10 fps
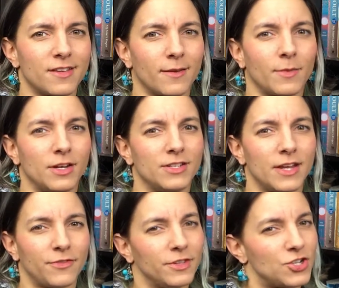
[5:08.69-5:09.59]
I think I'm going to
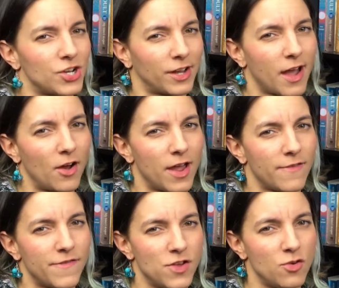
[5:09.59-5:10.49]
definitely check out
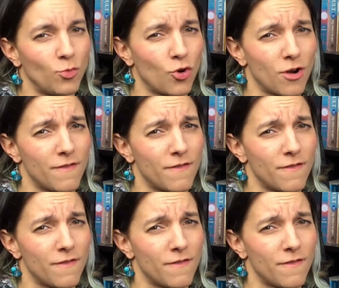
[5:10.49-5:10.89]
a few more